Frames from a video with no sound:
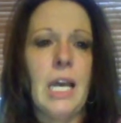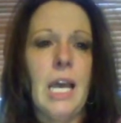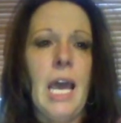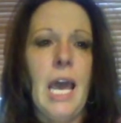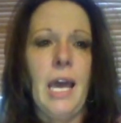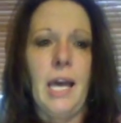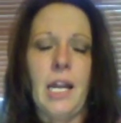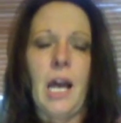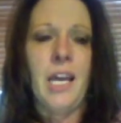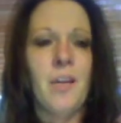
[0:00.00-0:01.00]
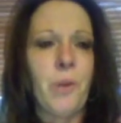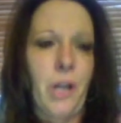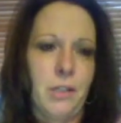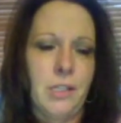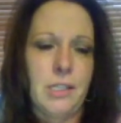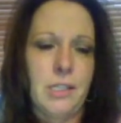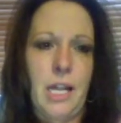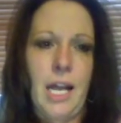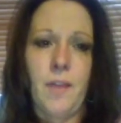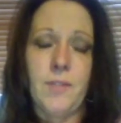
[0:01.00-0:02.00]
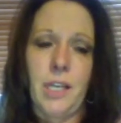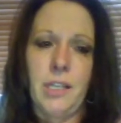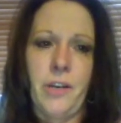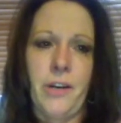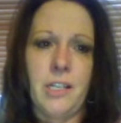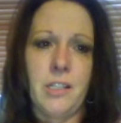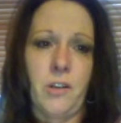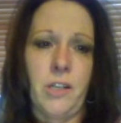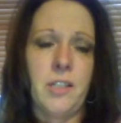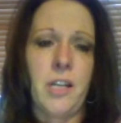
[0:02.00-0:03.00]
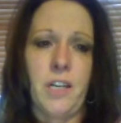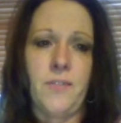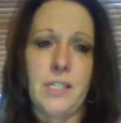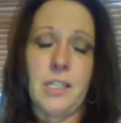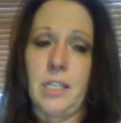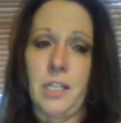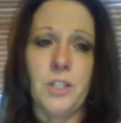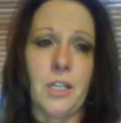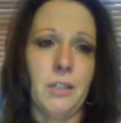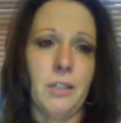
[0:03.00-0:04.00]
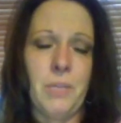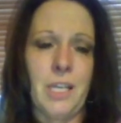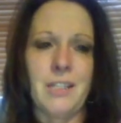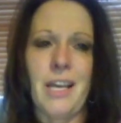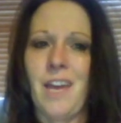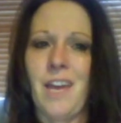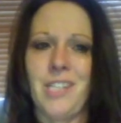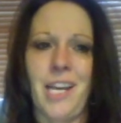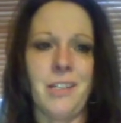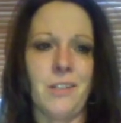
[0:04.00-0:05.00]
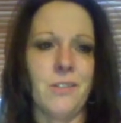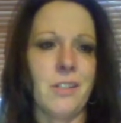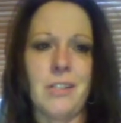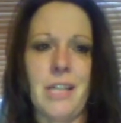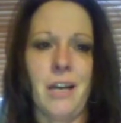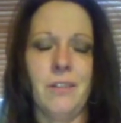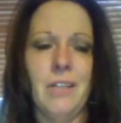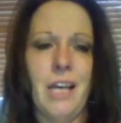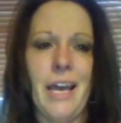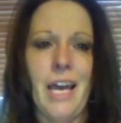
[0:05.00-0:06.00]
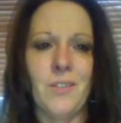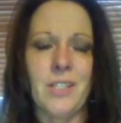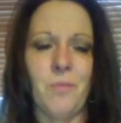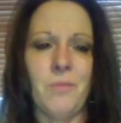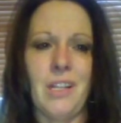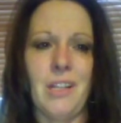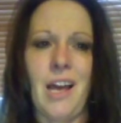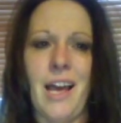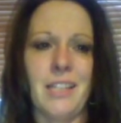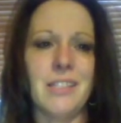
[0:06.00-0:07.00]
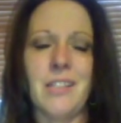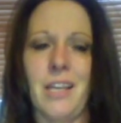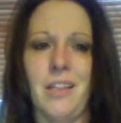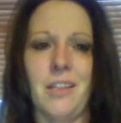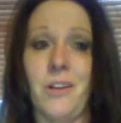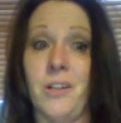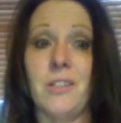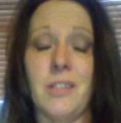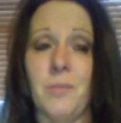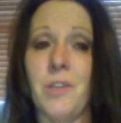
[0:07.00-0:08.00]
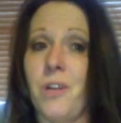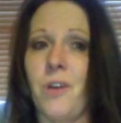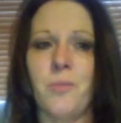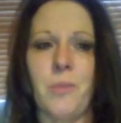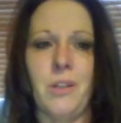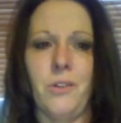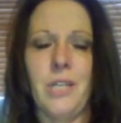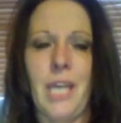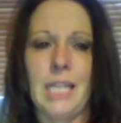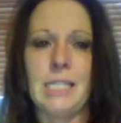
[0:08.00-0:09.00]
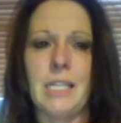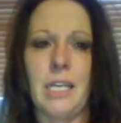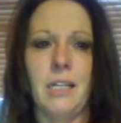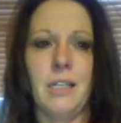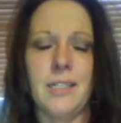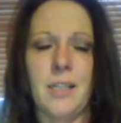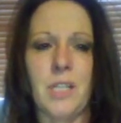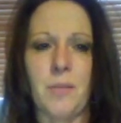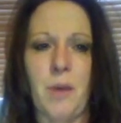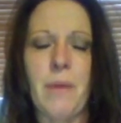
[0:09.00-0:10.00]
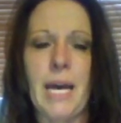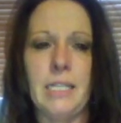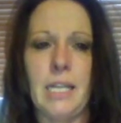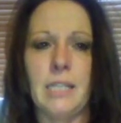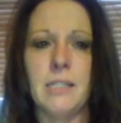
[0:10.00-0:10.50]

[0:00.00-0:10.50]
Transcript: And I am proud to say that I have secondary dystonia tardive dyskinesia because I have a diagnosis now. I can say that there is something wrong with me, though you can't see it except on my bad days.